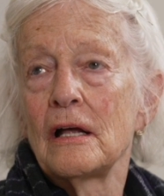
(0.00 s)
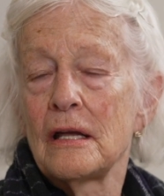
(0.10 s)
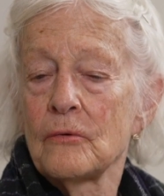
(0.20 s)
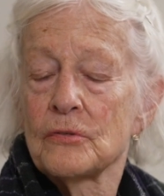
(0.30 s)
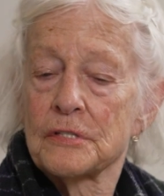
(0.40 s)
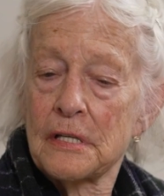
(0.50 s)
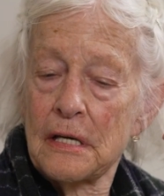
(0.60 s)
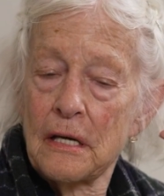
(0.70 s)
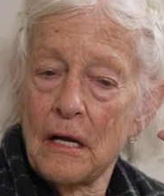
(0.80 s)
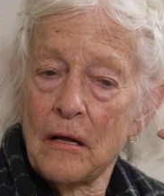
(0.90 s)
it was
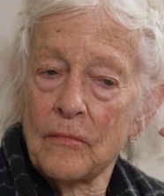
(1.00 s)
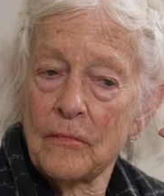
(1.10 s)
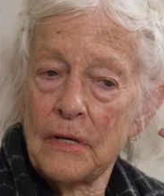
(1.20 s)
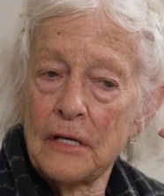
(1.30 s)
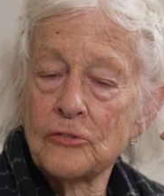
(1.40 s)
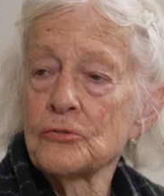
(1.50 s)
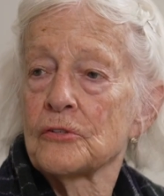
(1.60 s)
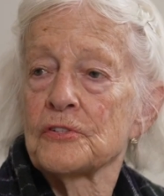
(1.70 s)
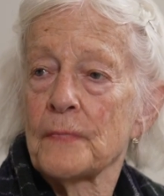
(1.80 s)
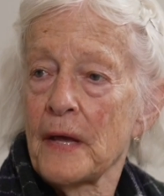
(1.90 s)
the issues
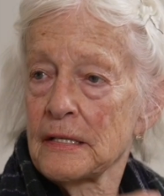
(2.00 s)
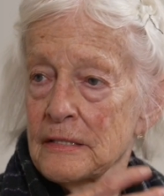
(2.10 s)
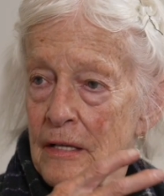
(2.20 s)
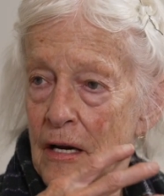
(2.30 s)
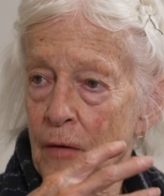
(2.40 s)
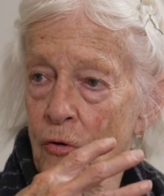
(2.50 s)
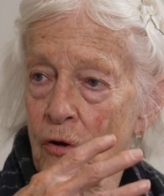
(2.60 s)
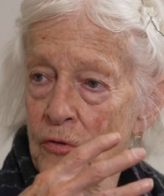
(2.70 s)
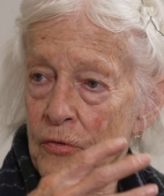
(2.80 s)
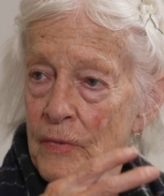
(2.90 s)
of space that I
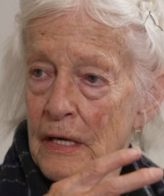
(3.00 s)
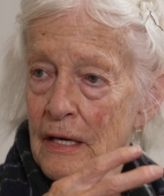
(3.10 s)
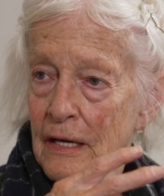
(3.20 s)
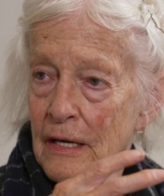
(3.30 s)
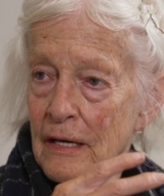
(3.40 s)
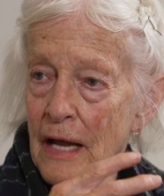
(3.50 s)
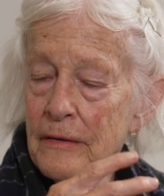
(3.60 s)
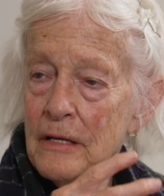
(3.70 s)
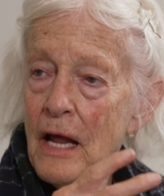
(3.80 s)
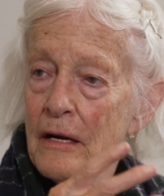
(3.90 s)
brought with me,
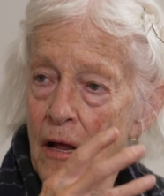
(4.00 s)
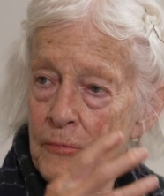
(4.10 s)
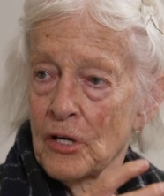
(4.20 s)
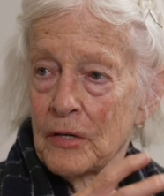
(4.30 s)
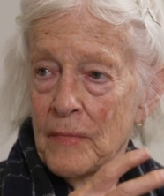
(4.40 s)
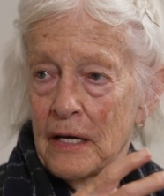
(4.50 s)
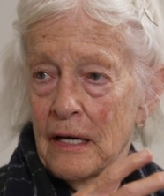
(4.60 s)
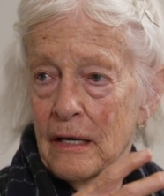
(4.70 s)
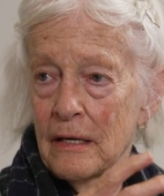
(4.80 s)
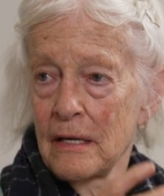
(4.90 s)
not object making.